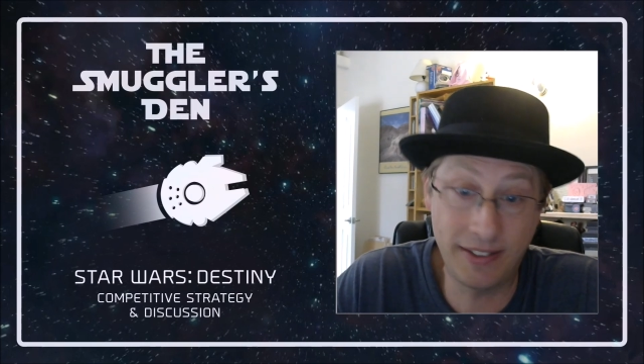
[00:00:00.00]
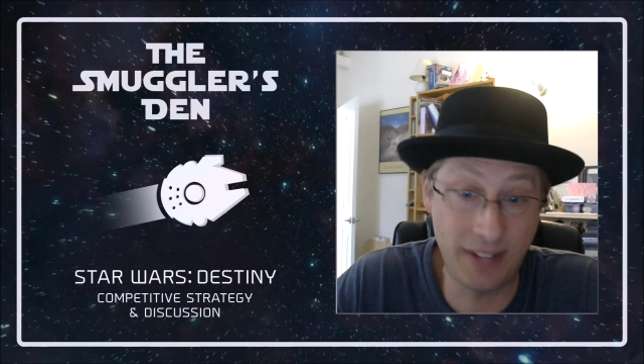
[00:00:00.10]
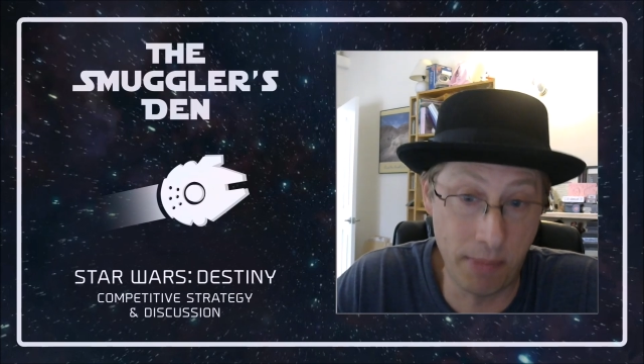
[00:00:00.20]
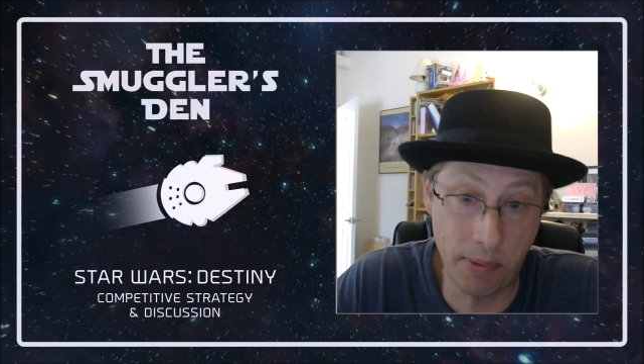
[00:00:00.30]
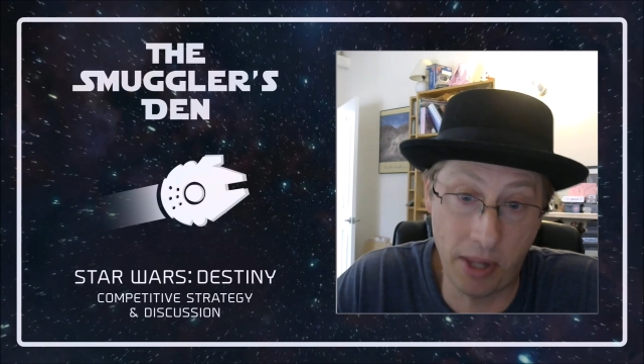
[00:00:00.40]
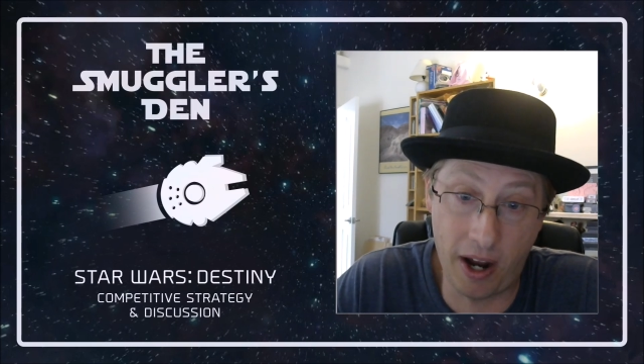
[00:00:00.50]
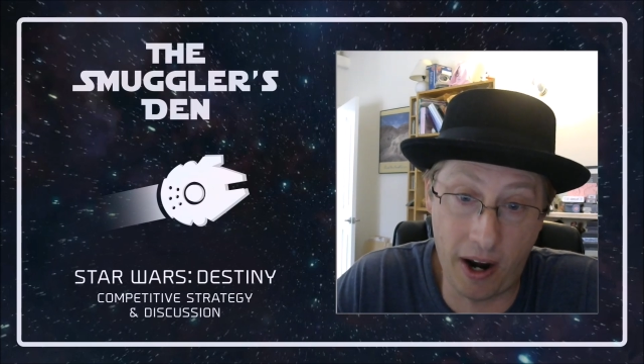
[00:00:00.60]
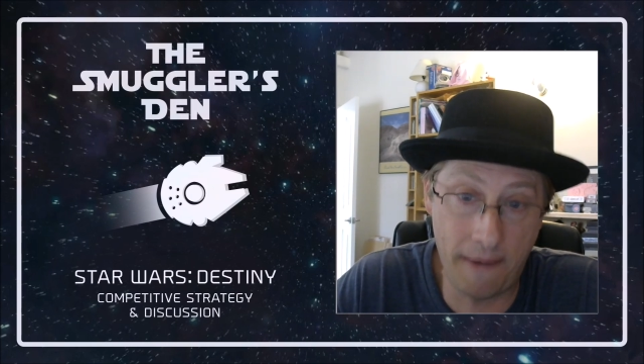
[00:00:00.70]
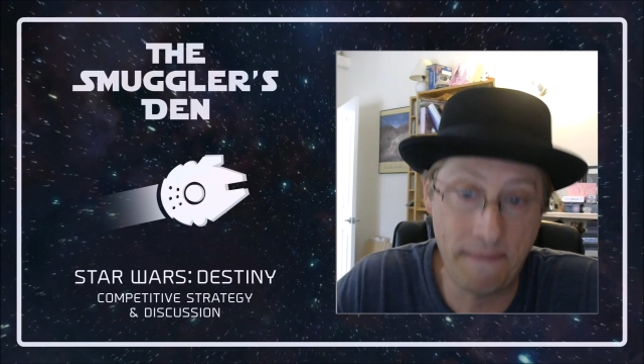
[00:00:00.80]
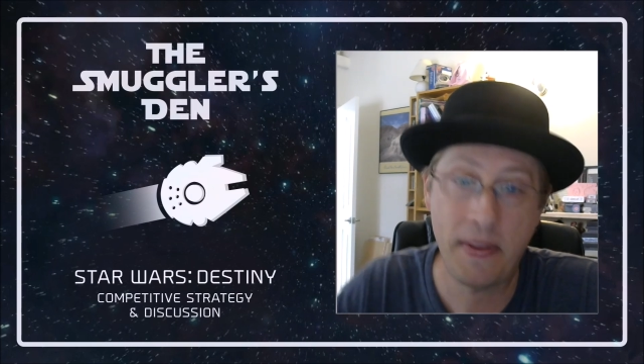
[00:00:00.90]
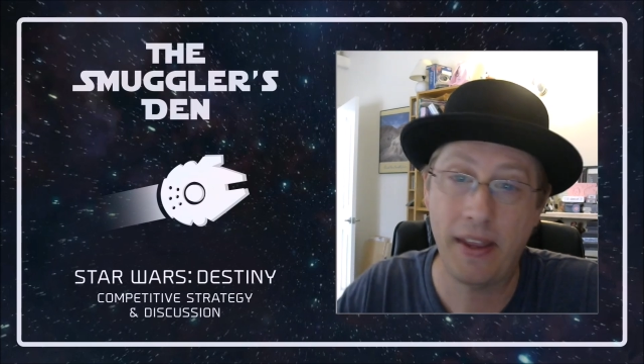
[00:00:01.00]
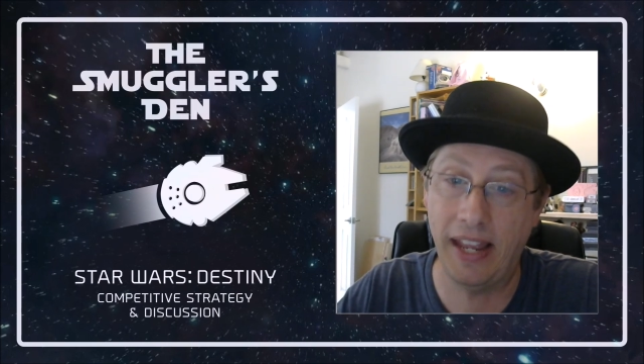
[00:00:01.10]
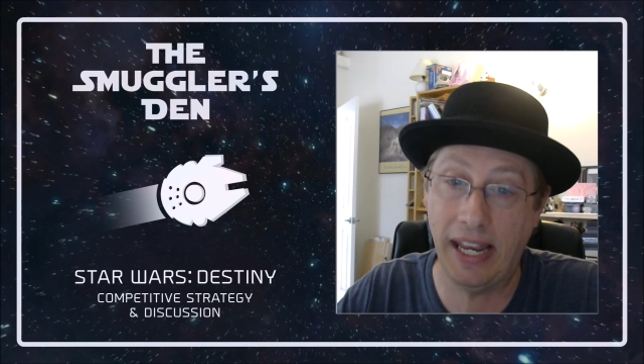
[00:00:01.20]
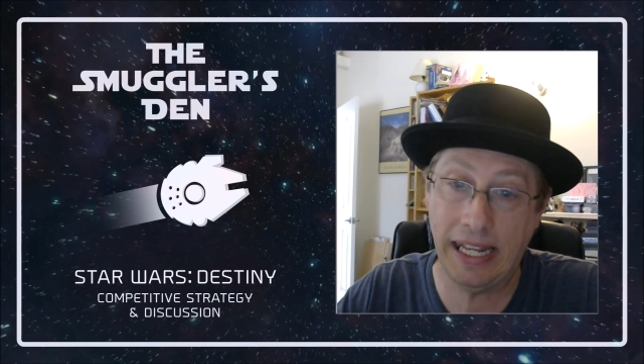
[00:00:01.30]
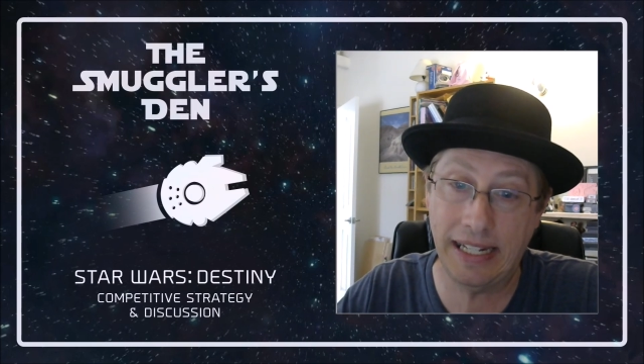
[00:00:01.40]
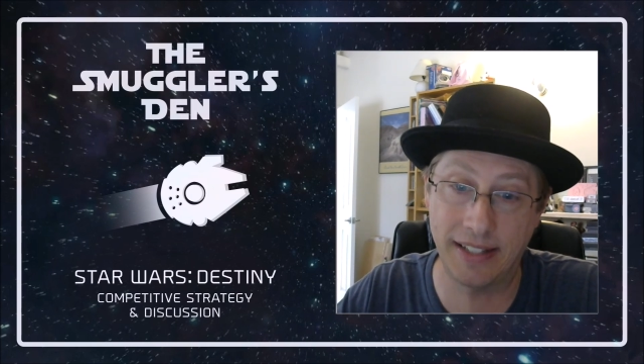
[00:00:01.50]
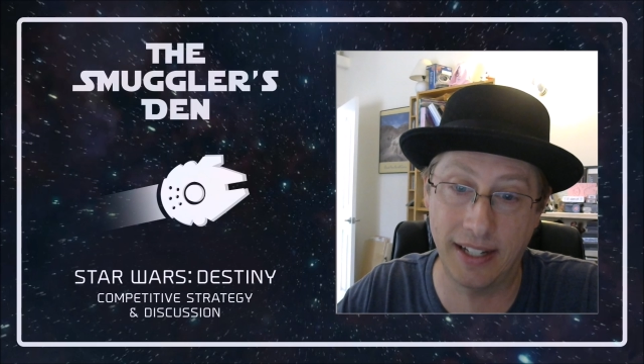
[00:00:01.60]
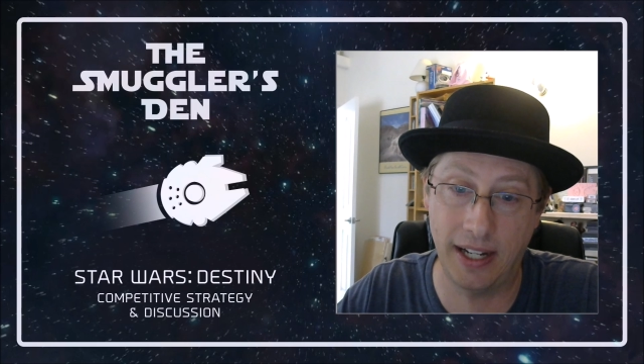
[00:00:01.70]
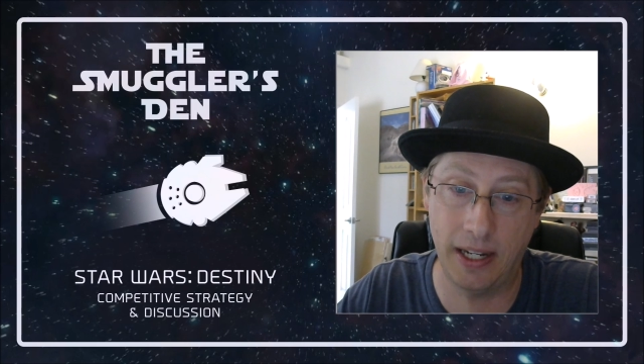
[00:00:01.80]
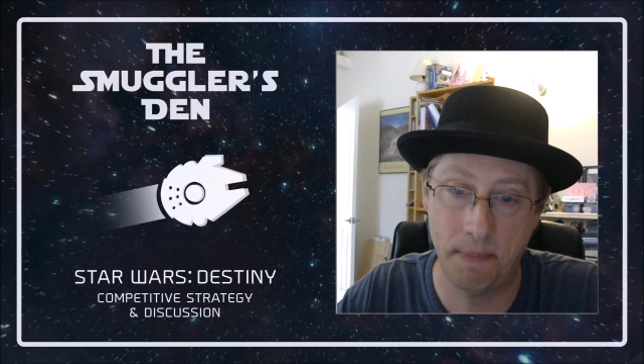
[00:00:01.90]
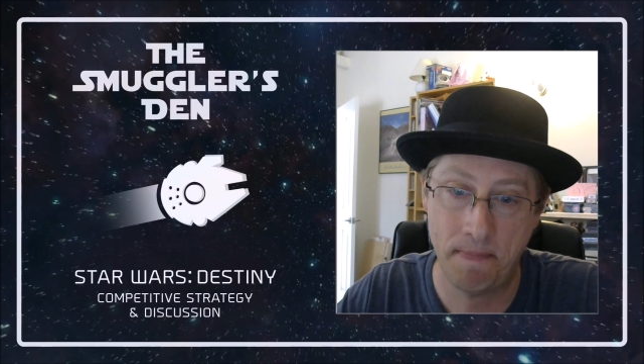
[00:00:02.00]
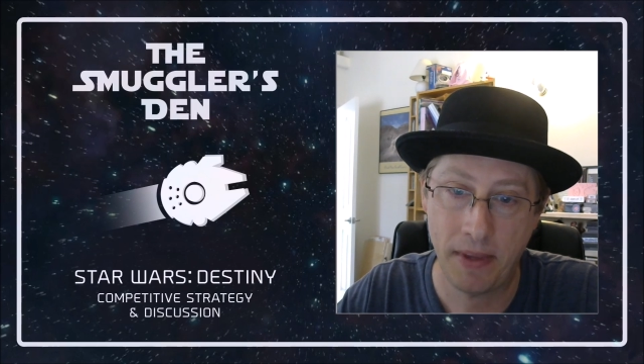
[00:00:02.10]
Some people are. And uh,